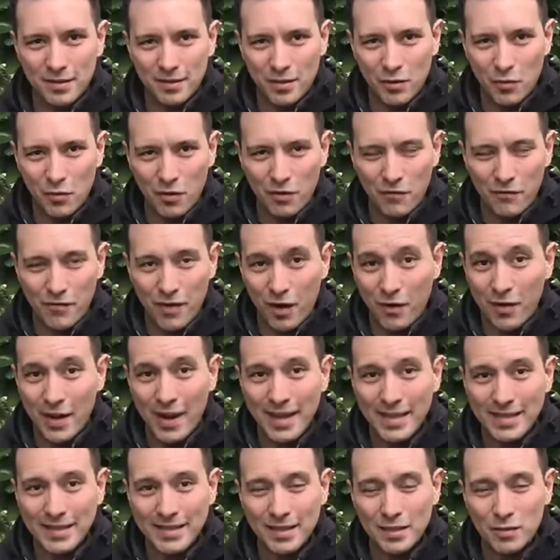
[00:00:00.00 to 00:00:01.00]
your V R
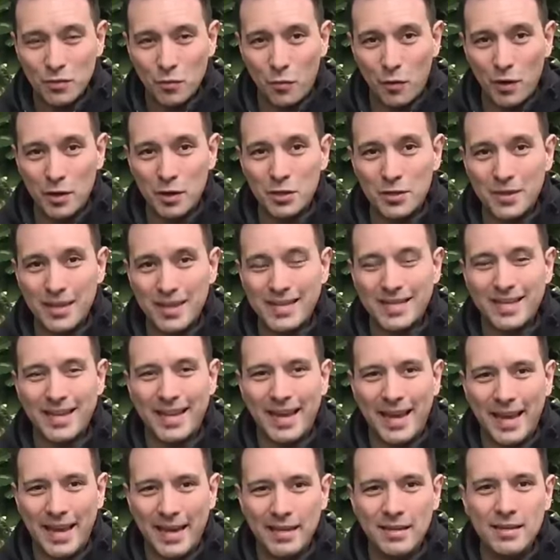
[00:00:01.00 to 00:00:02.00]
headset to watch this
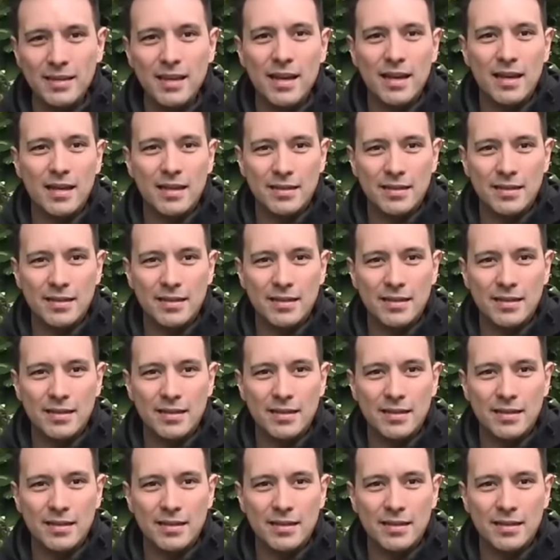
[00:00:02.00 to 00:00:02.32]
in